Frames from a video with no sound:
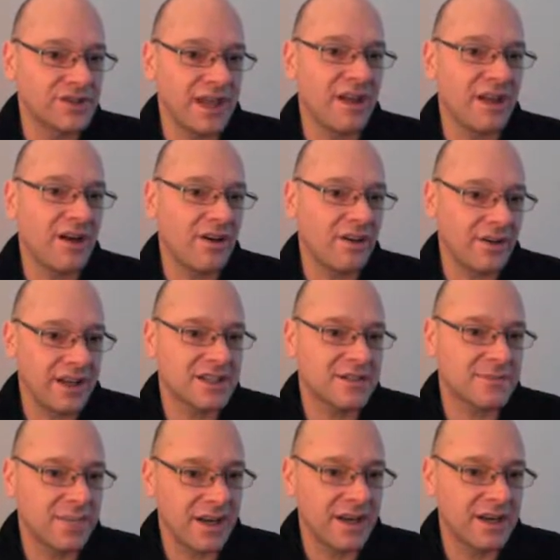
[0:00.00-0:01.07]
it can't
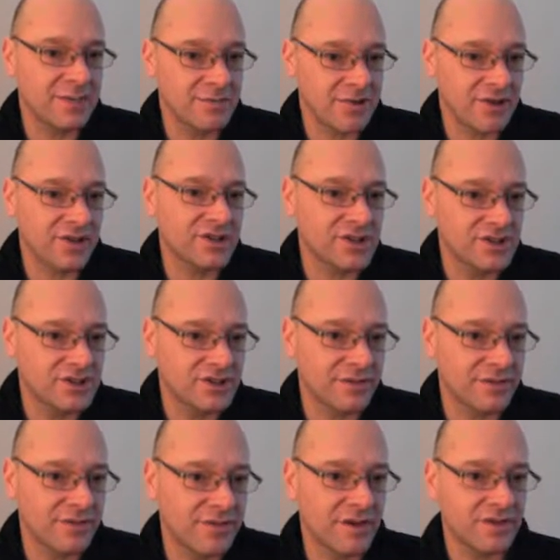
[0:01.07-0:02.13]
expand production so
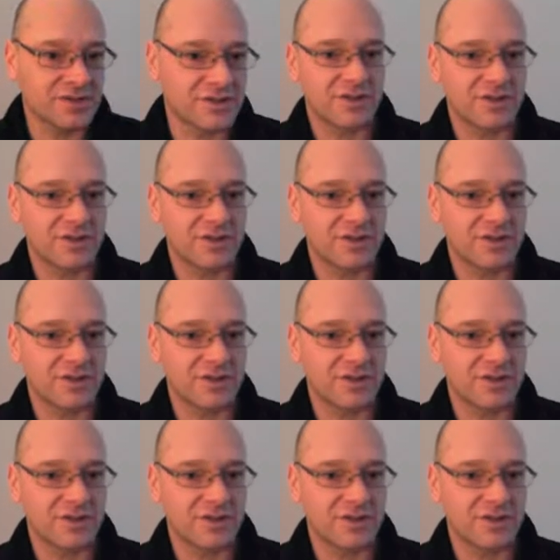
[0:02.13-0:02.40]
fast. So